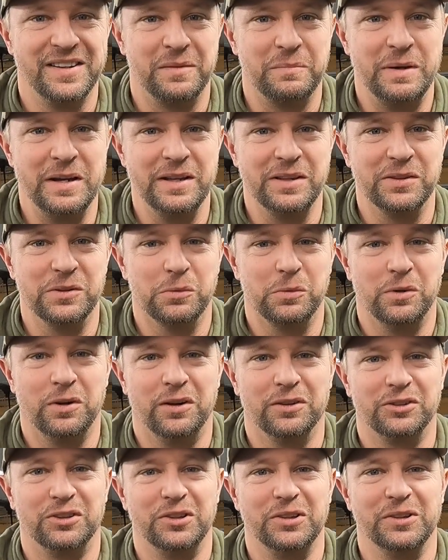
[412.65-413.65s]
I'm hitting the
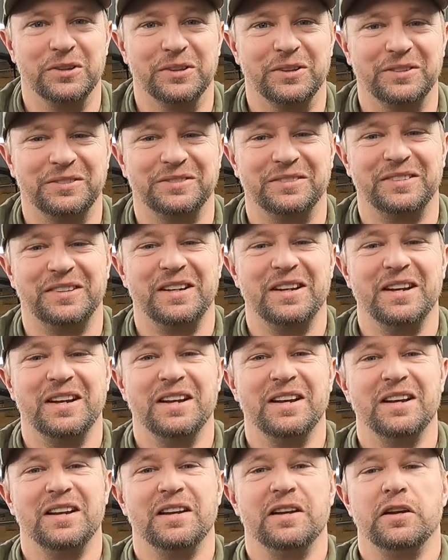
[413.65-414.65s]
wall too.
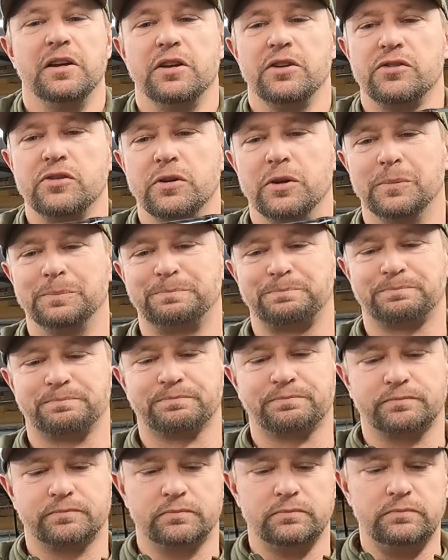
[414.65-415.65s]
So
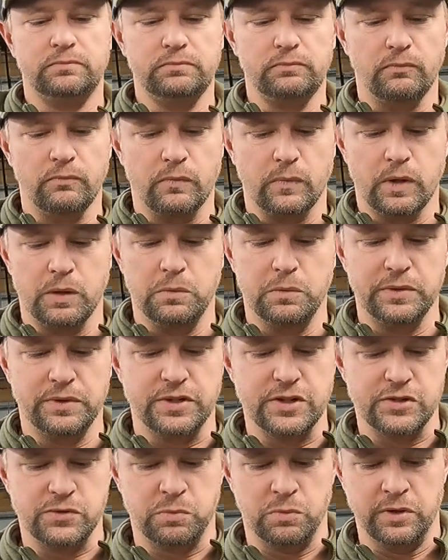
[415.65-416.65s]
with
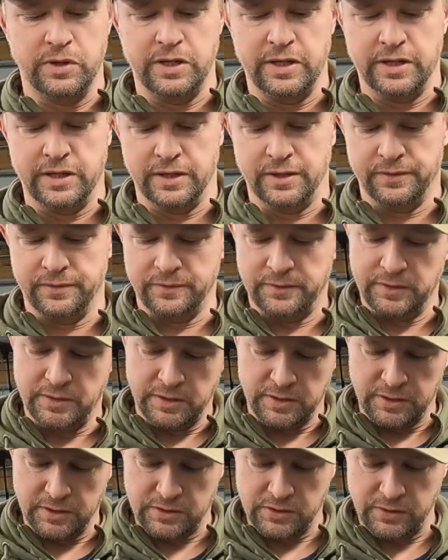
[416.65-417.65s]
this one here,
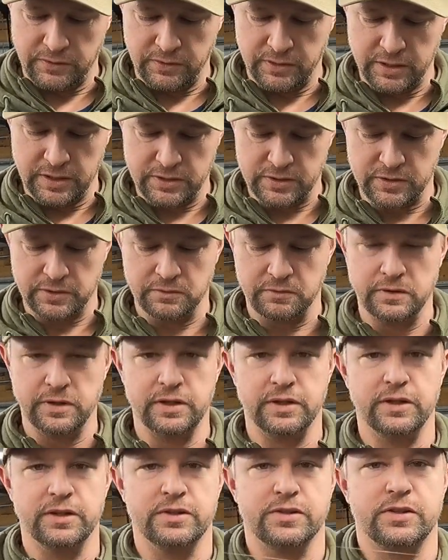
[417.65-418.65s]
see if you guys can
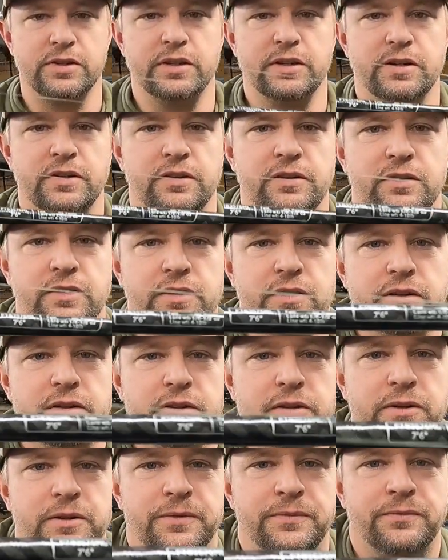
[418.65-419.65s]
read this here. There you
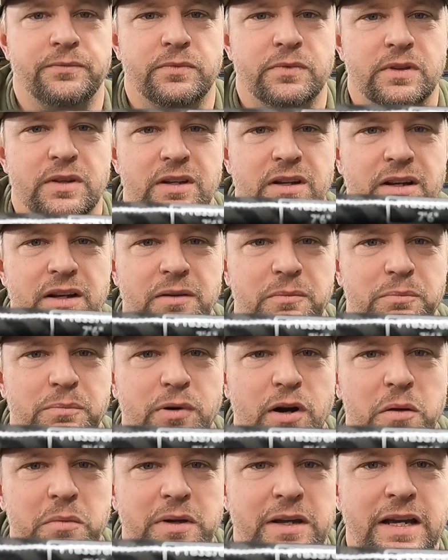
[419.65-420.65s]
go. I
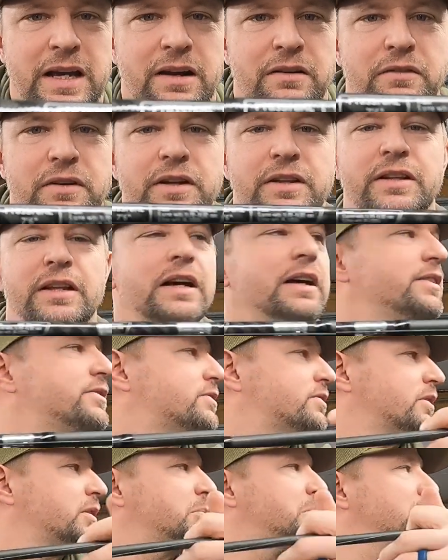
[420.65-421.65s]
probably can't read
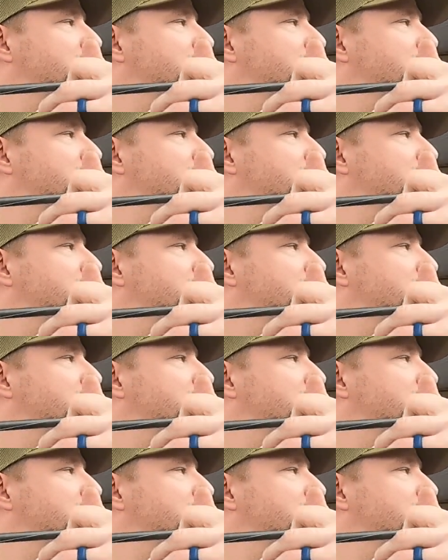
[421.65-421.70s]
that. Sorry